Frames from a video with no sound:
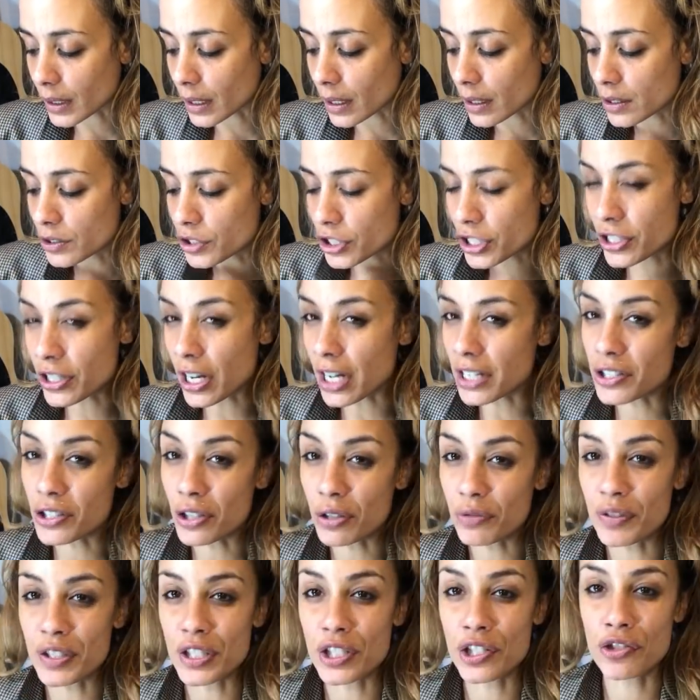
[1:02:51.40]
she's not
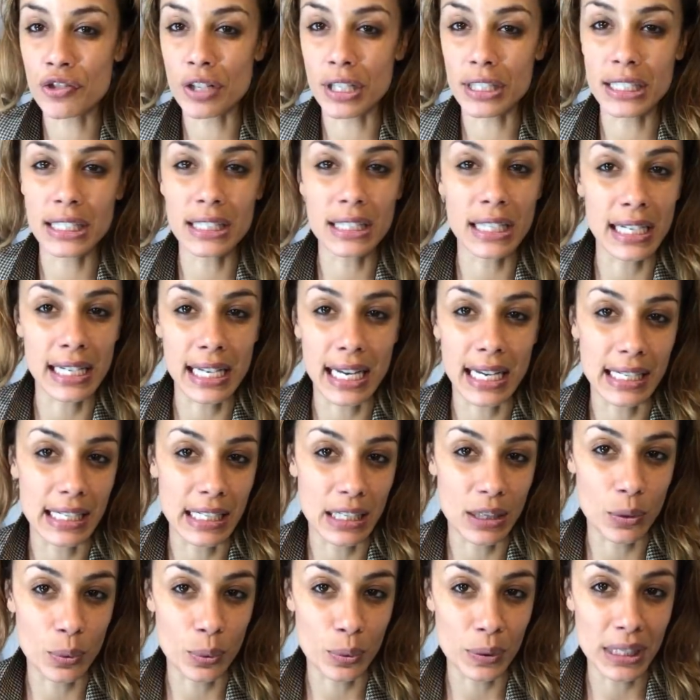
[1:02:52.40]
so restricted like any
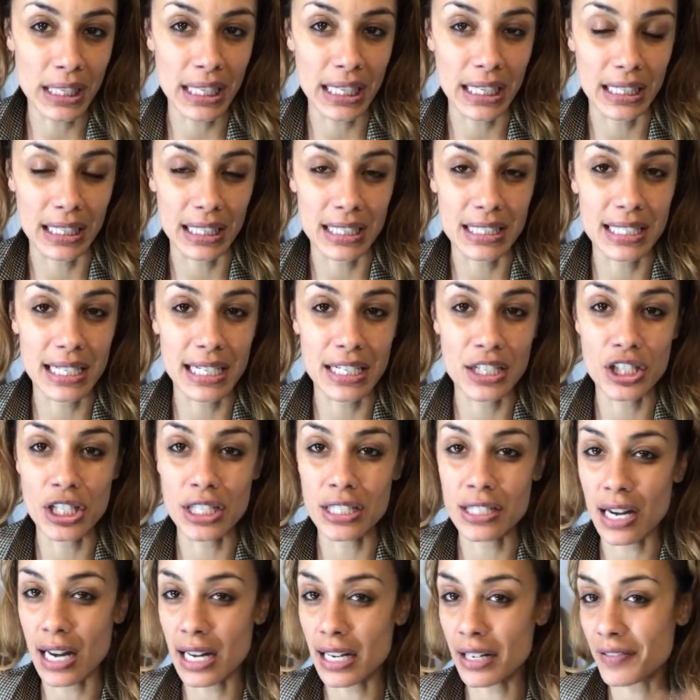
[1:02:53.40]
queen. It's like
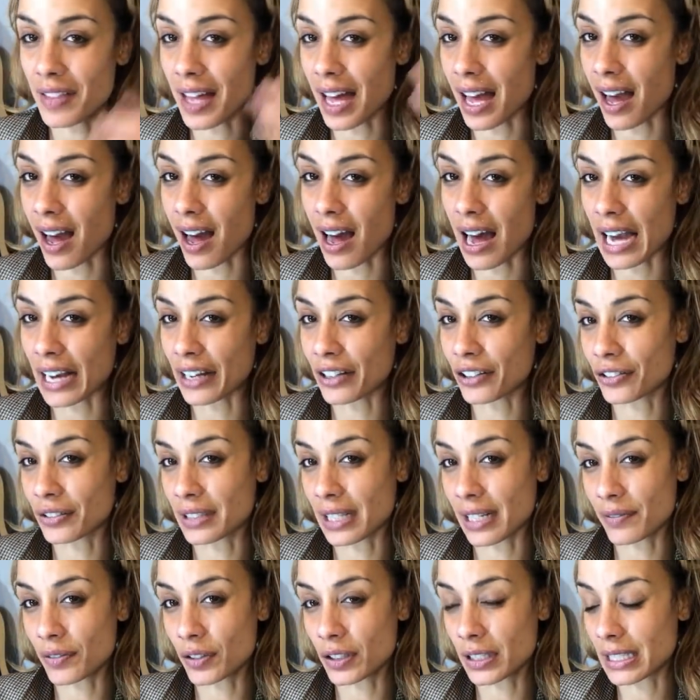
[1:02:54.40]
she's kind of that higher
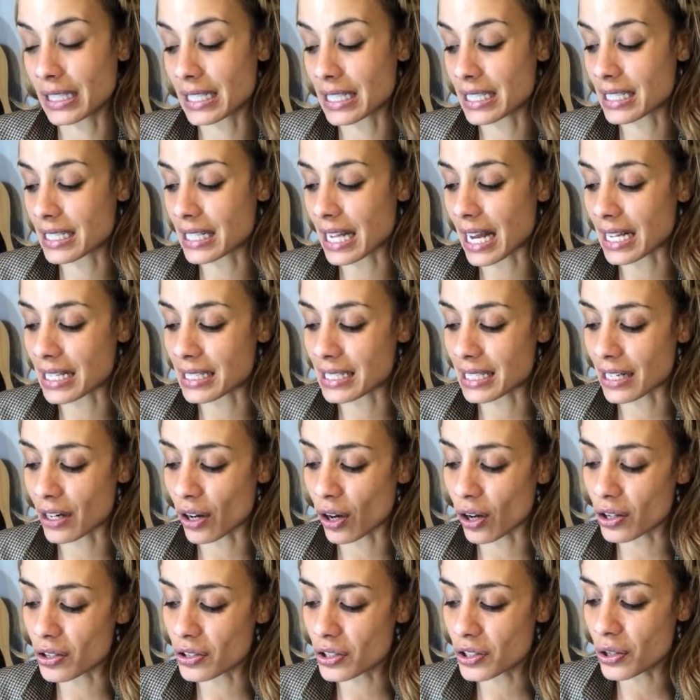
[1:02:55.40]
level in a sense. And
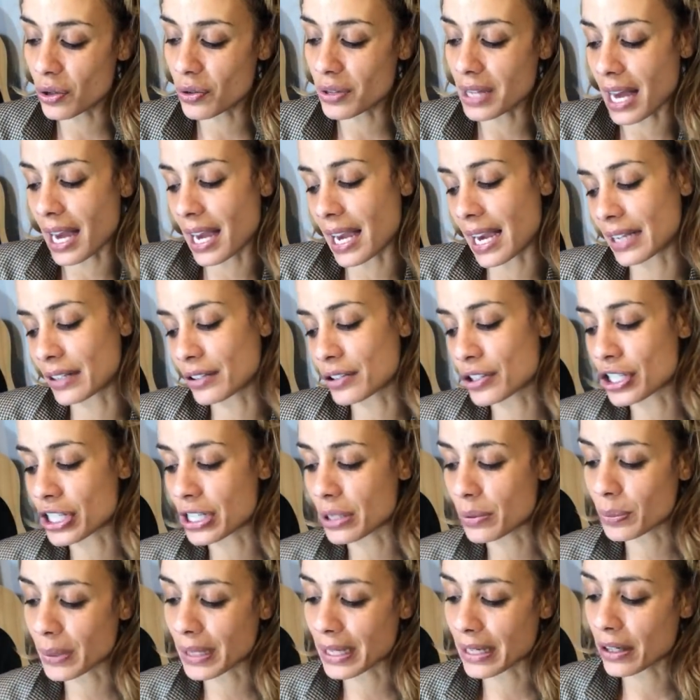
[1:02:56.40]
also that
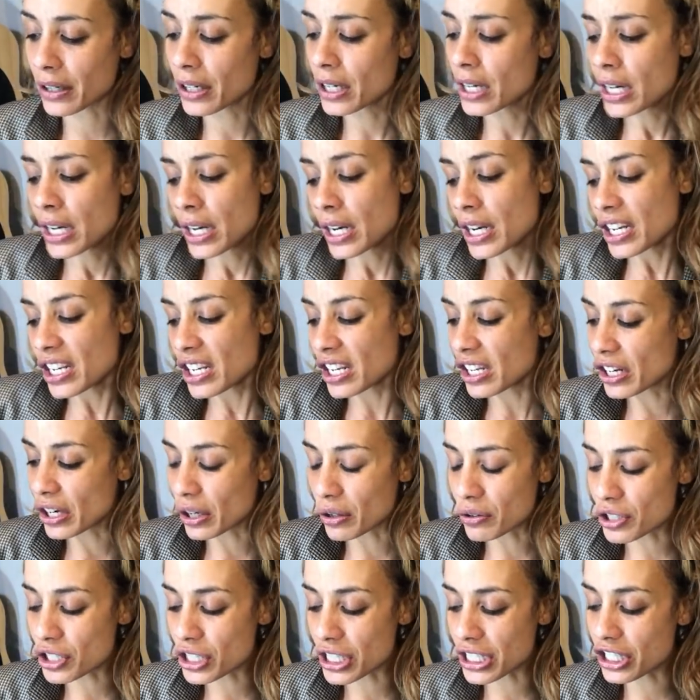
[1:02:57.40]
energy where,
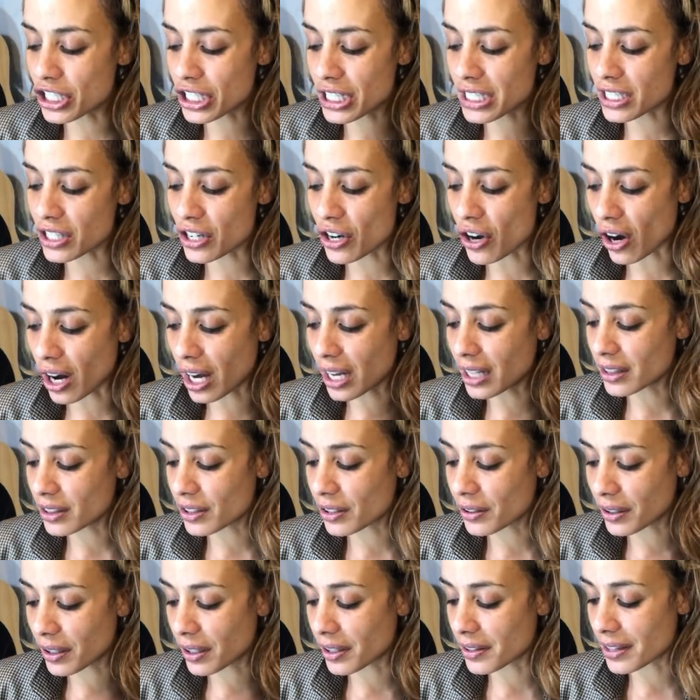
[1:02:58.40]
she's just not
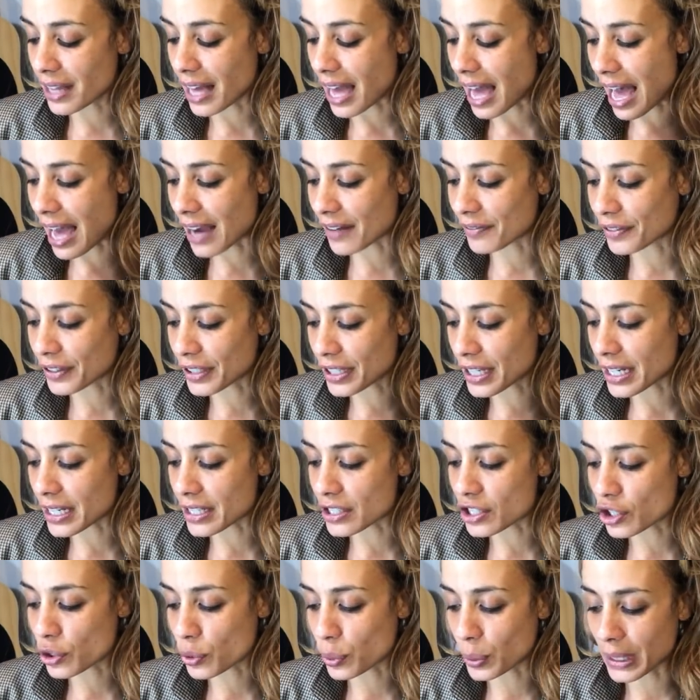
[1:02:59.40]
the
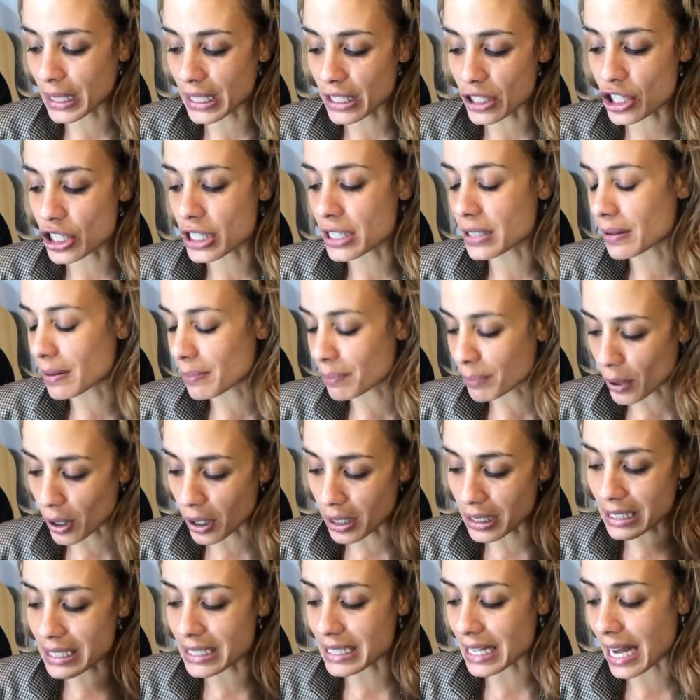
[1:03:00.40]
average queen. She
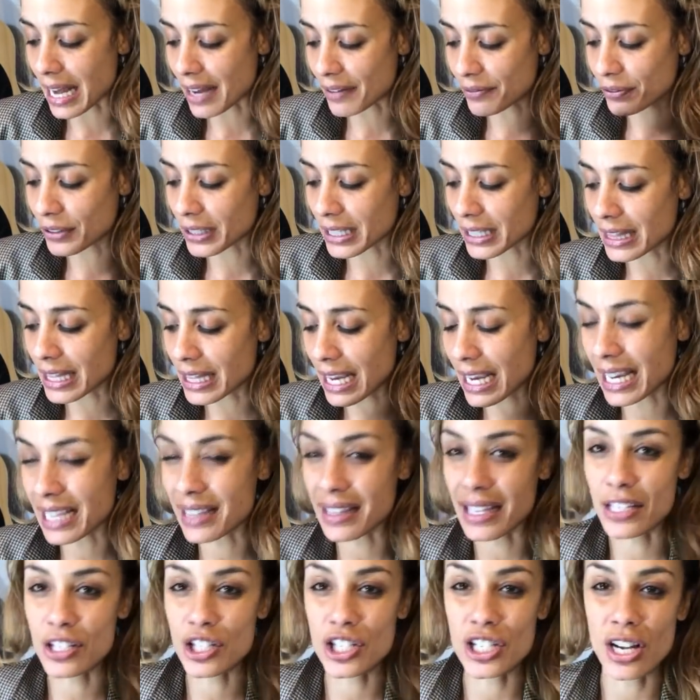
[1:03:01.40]
embodies everything.
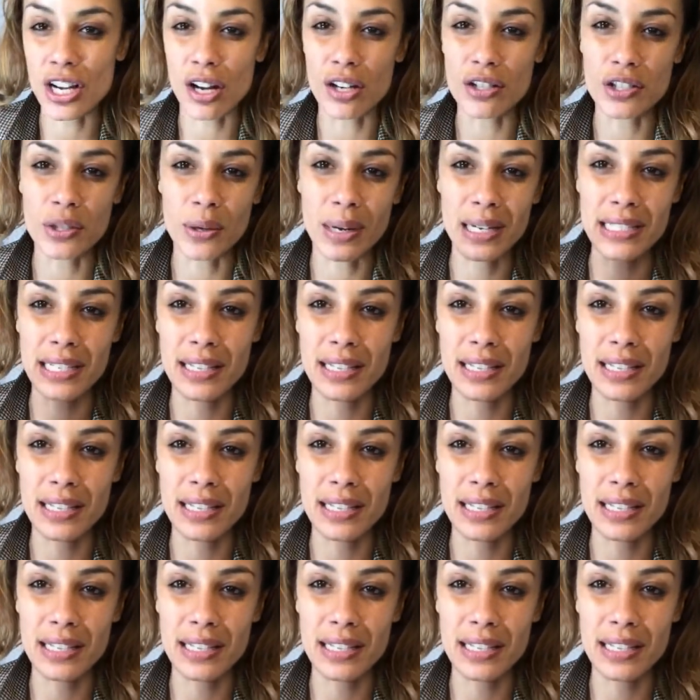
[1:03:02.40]
And then she also has